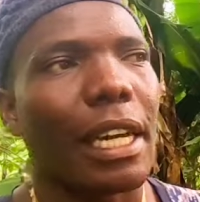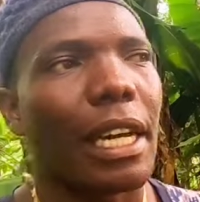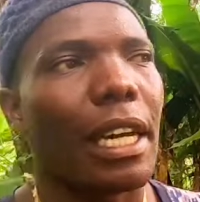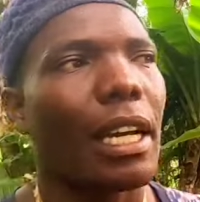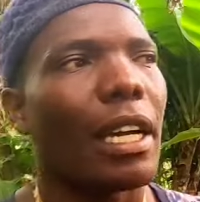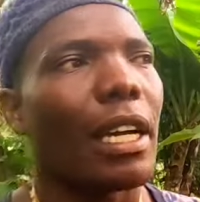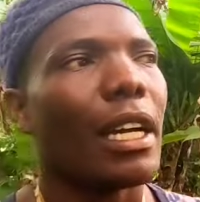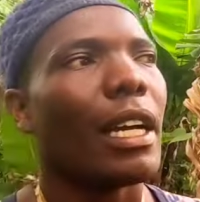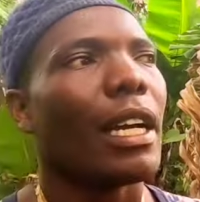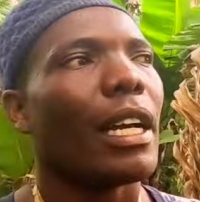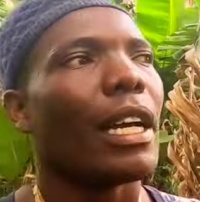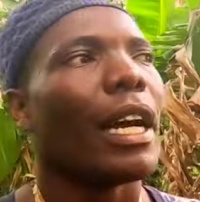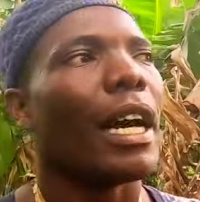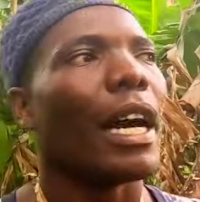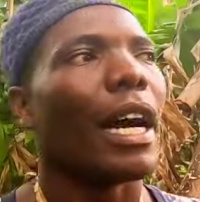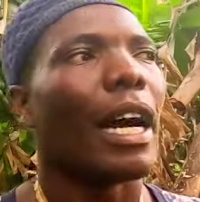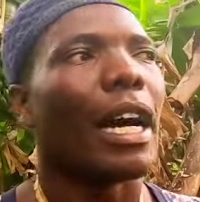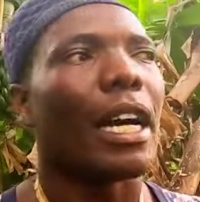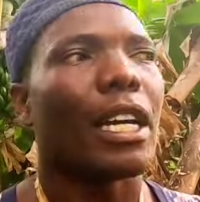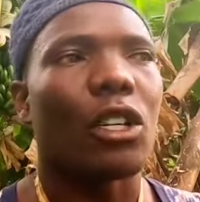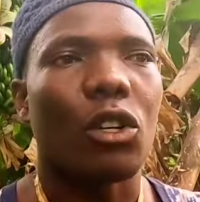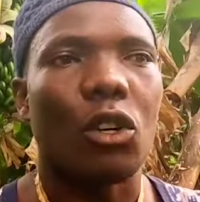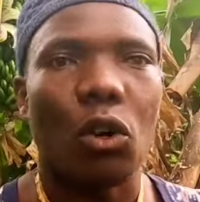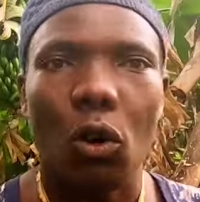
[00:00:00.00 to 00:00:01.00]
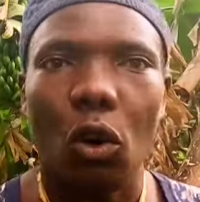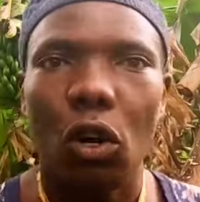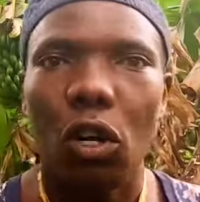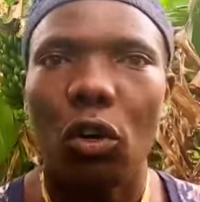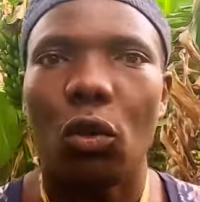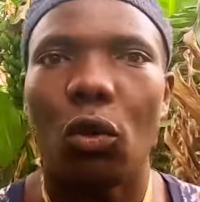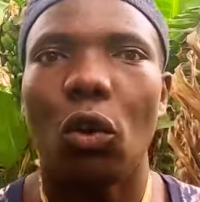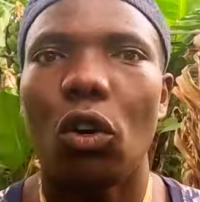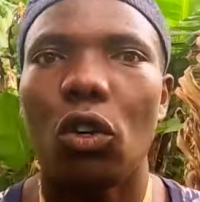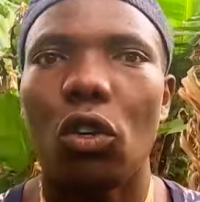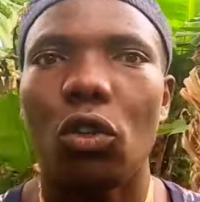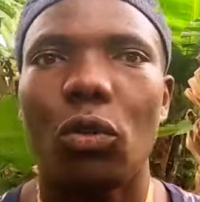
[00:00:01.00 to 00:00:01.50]
uh, uh, he
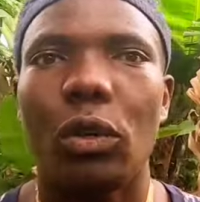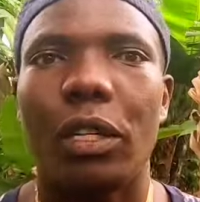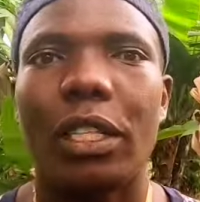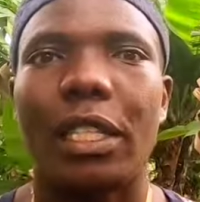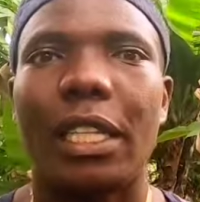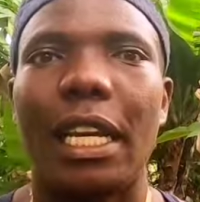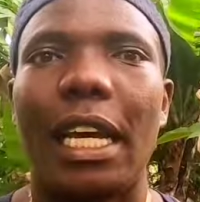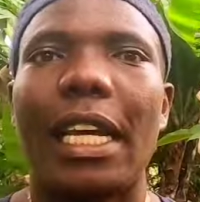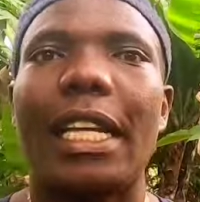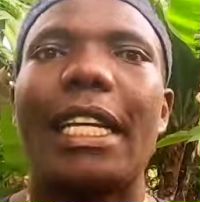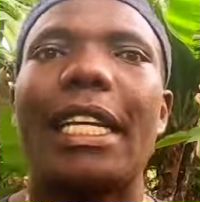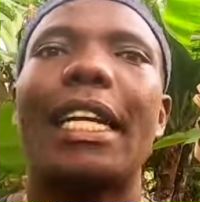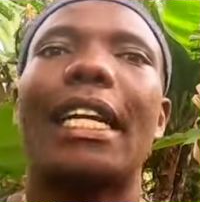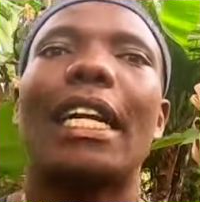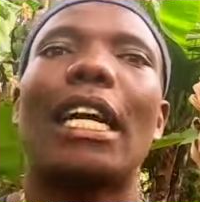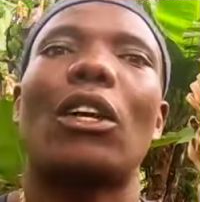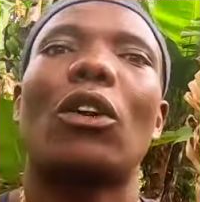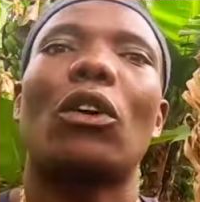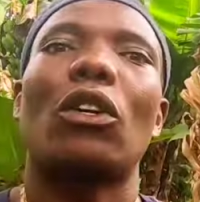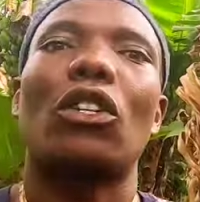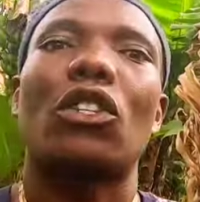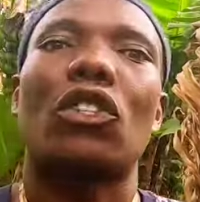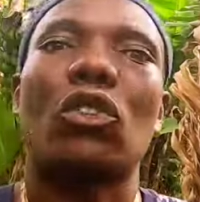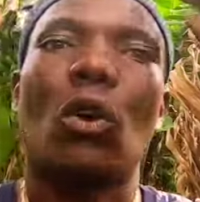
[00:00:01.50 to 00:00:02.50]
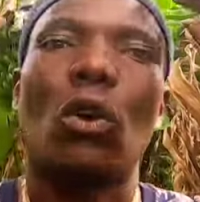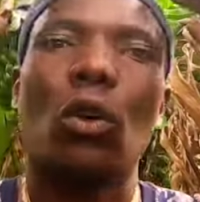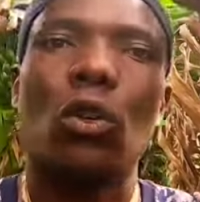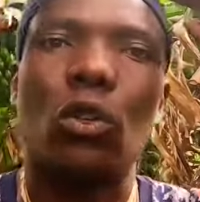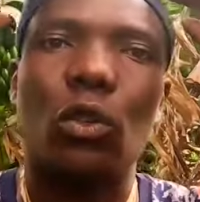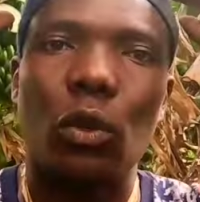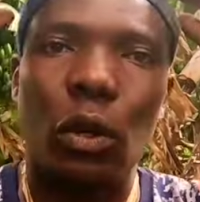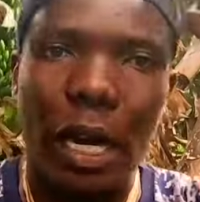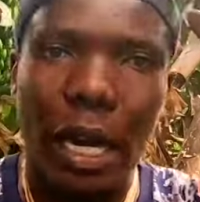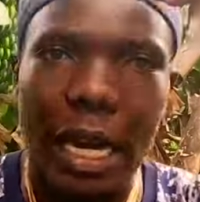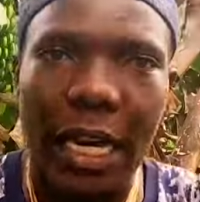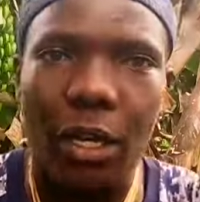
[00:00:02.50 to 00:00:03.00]
always there he cannot talk
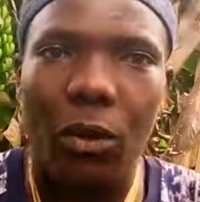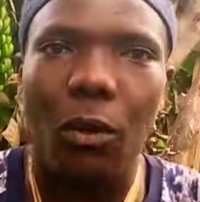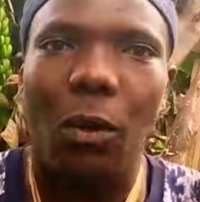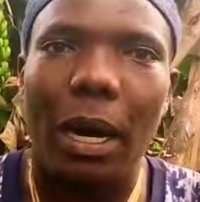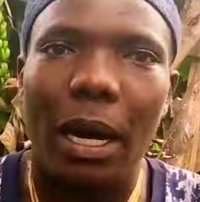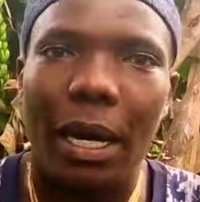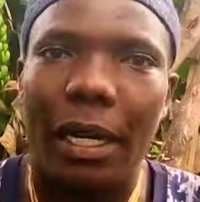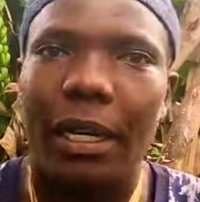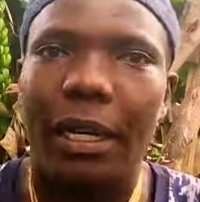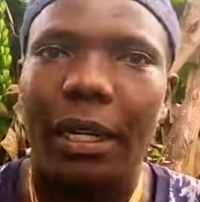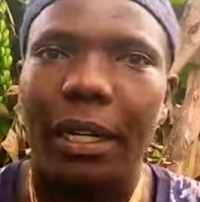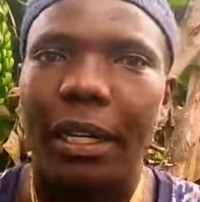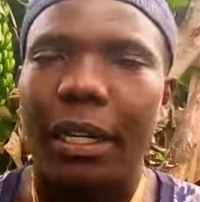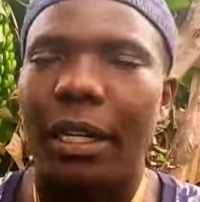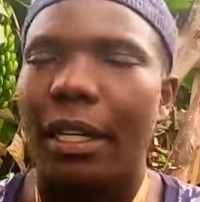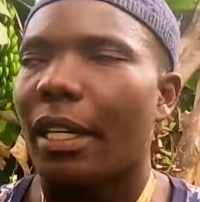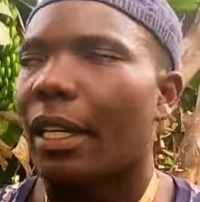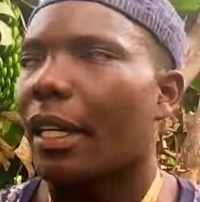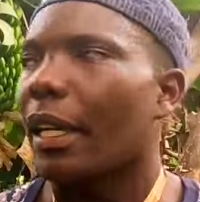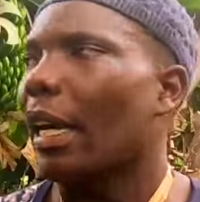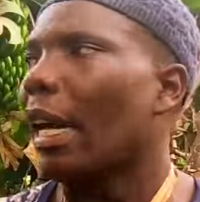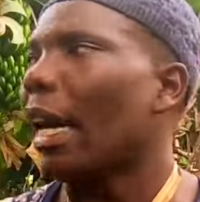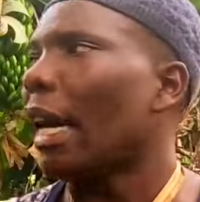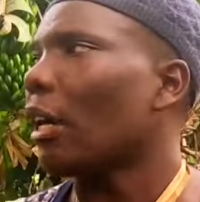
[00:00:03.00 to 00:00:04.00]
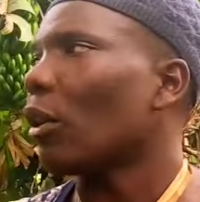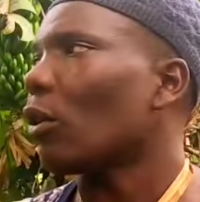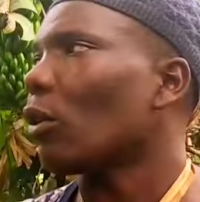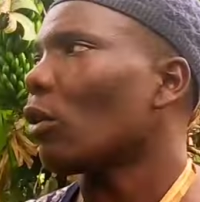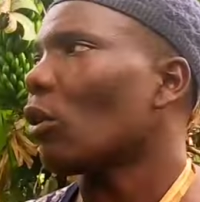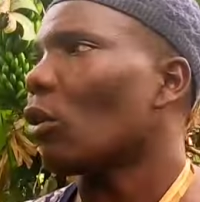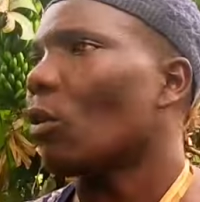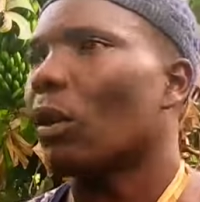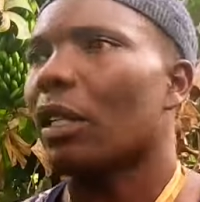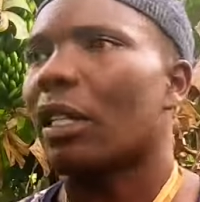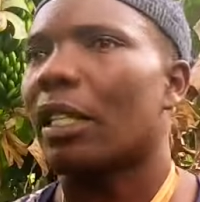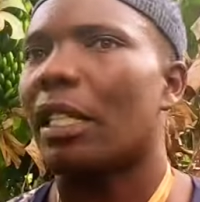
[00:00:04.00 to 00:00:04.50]
to anyone I don't
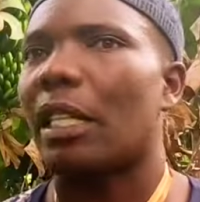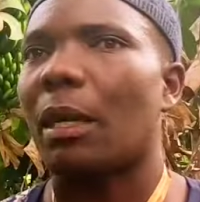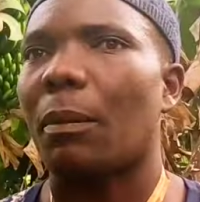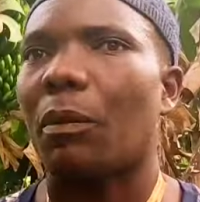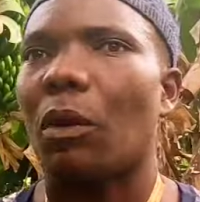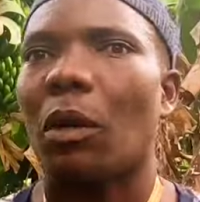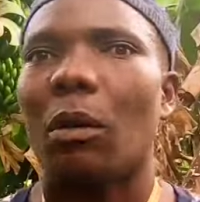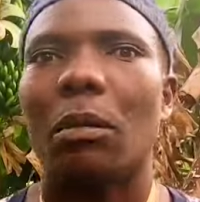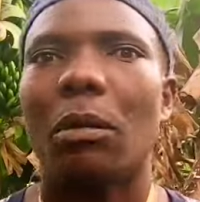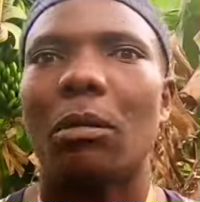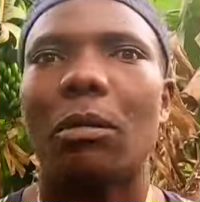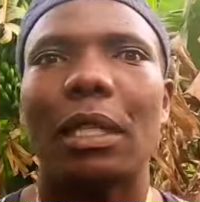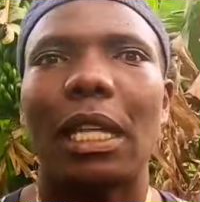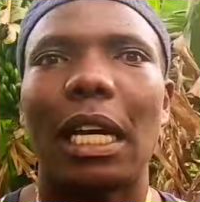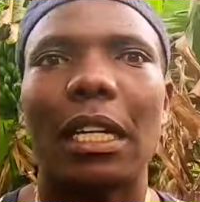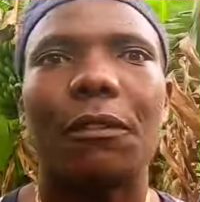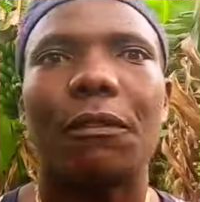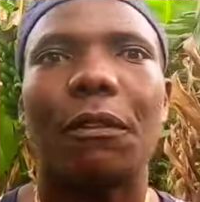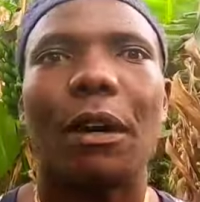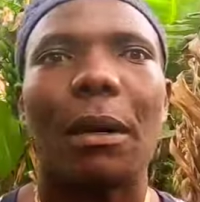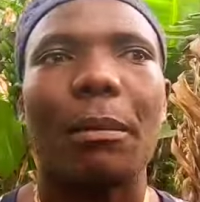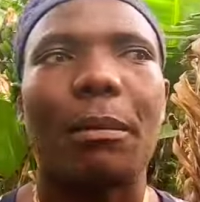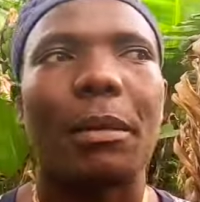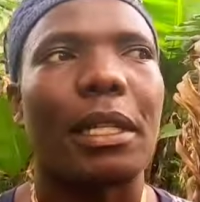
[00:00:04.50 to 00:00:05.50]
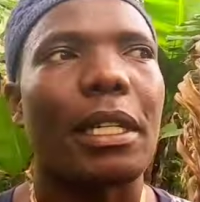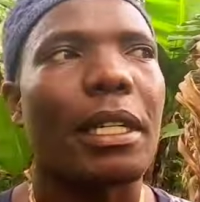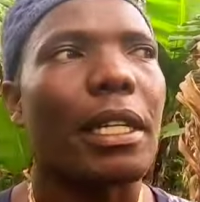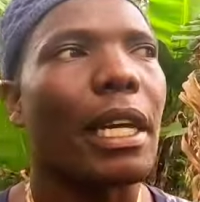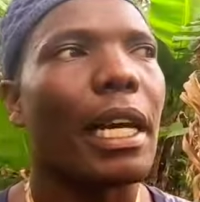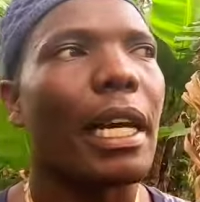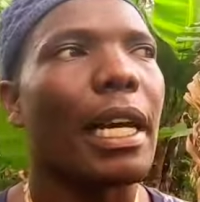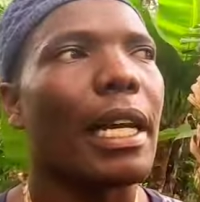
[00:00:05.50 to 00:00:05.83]
know what's the problem with that family.